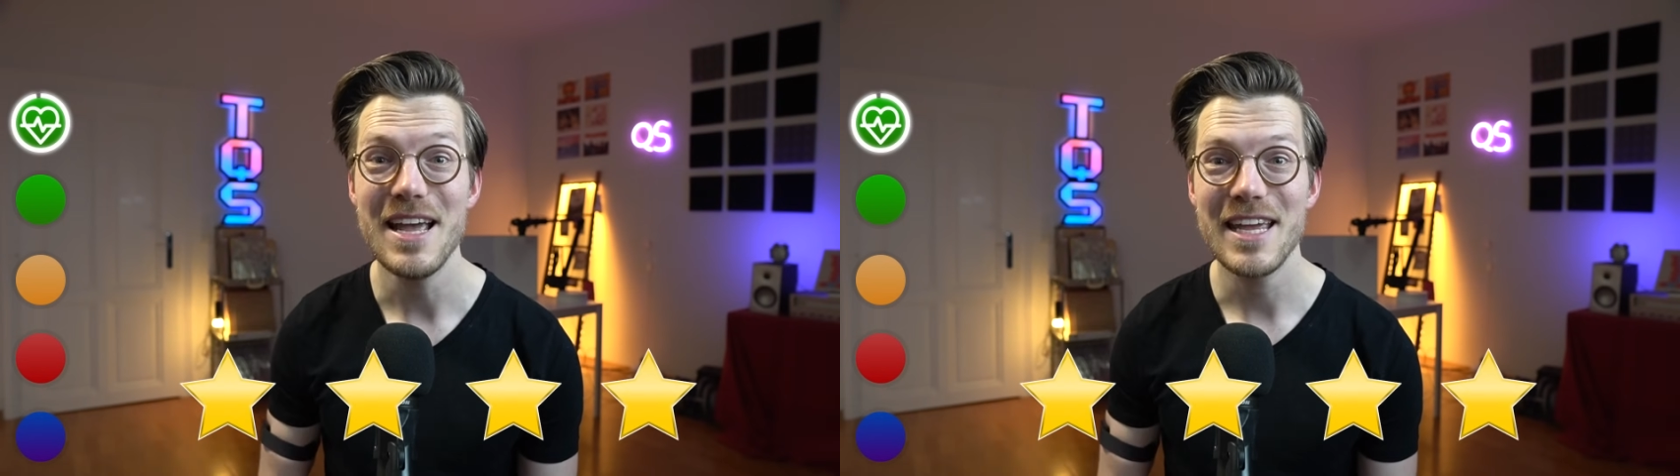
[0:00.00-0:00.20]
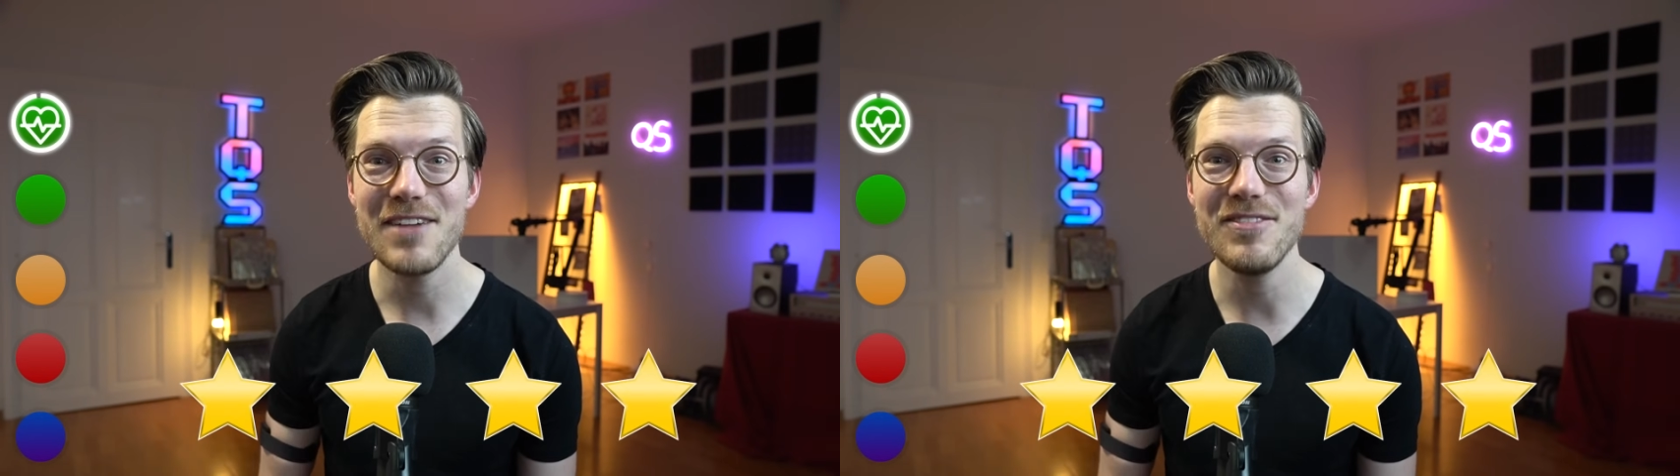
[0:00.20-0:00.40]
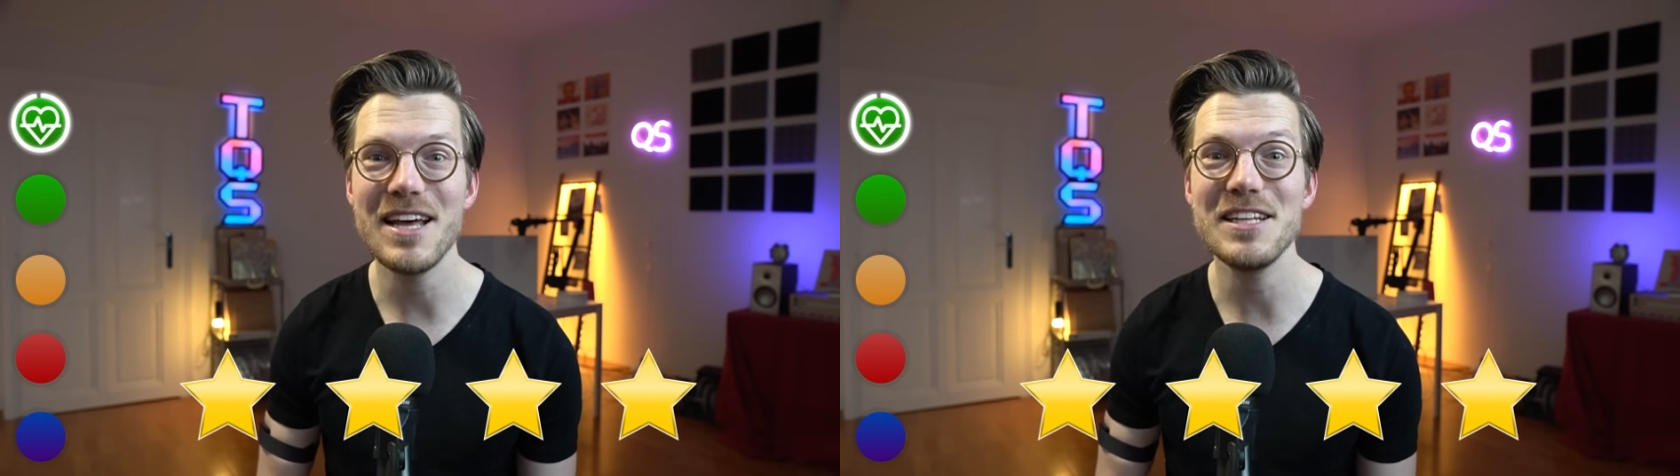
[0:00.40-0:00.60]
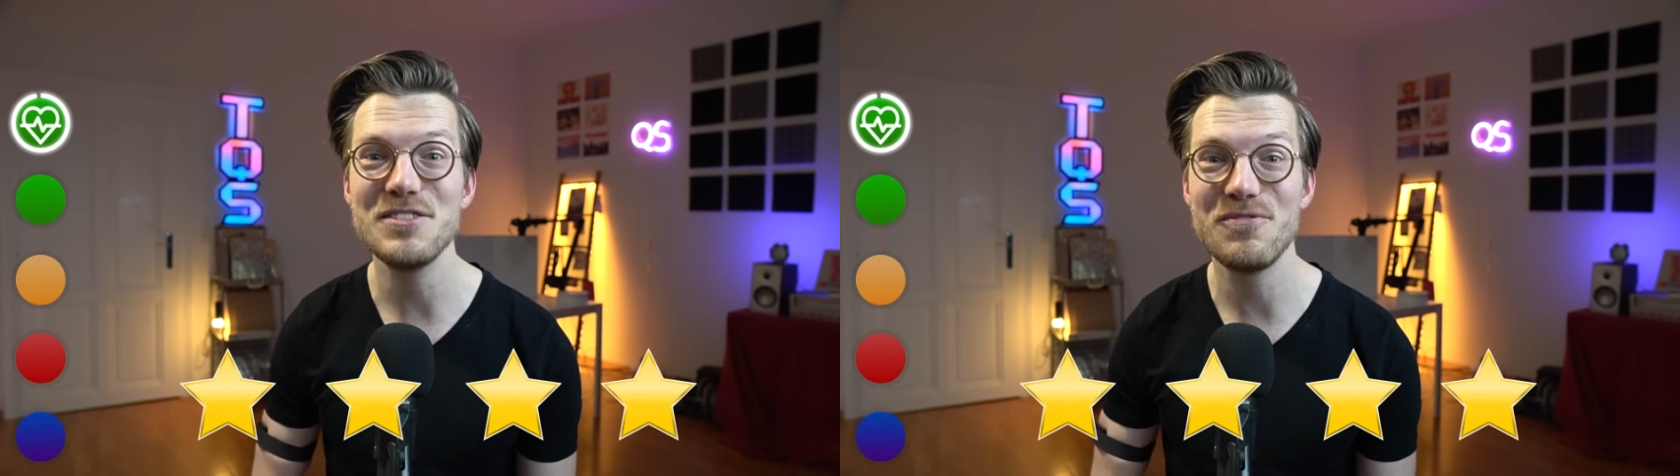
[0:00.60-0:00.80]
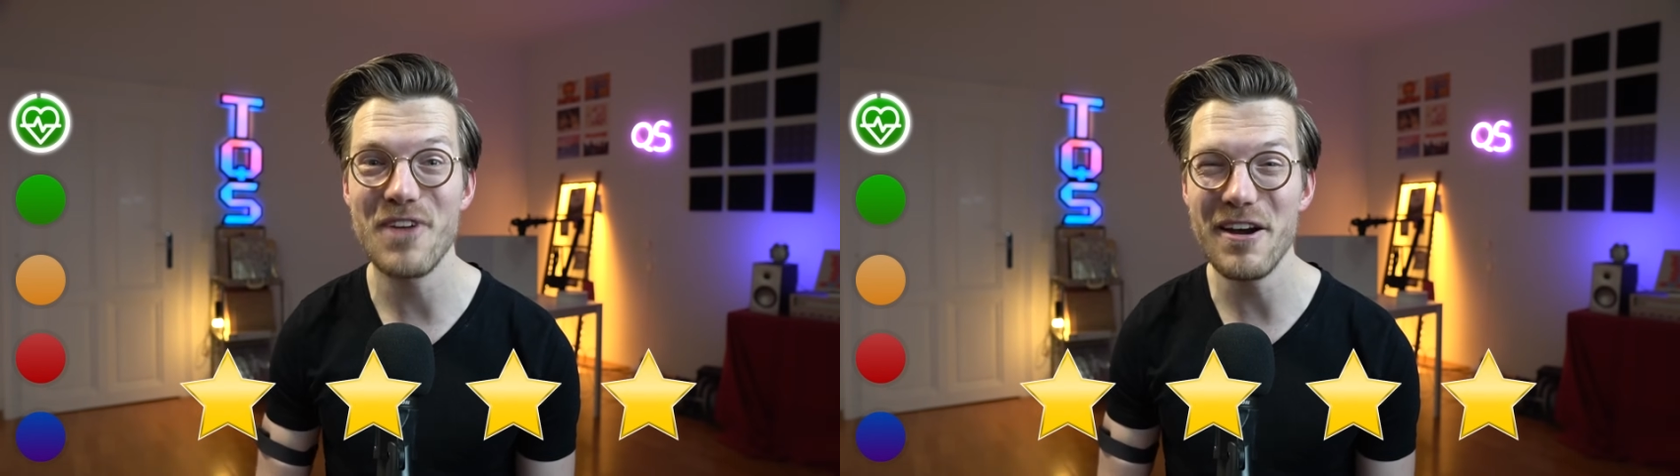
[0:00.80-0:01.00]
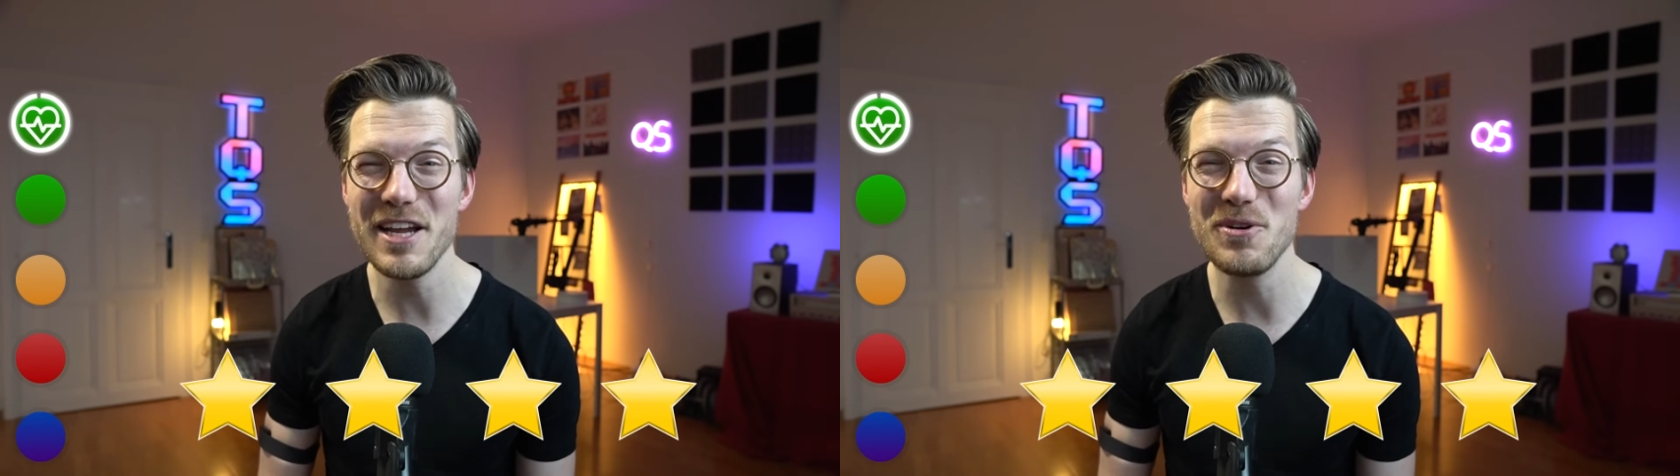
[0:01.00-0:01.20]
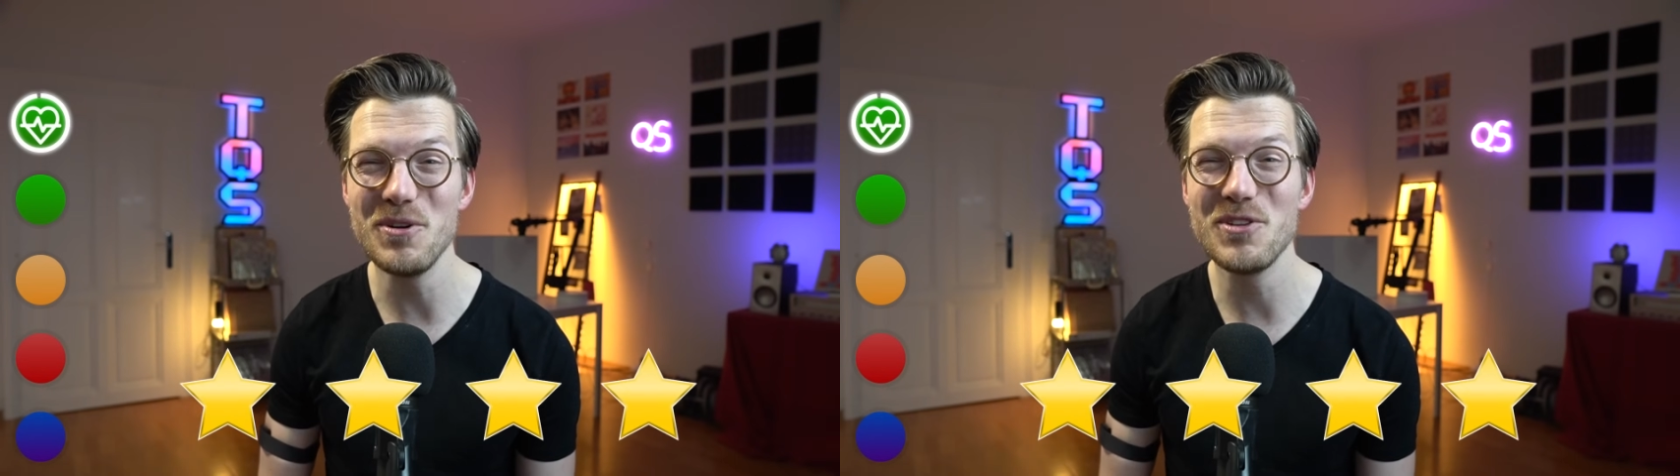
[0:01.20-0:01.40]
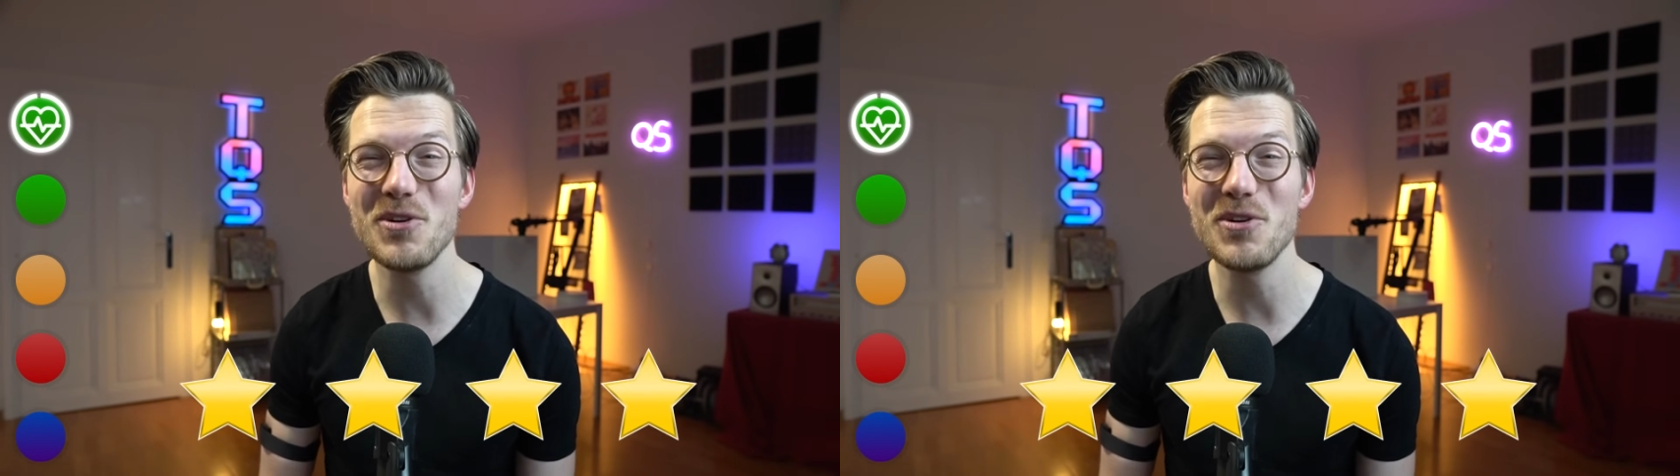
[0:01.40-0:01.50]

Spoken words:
given that it's very good,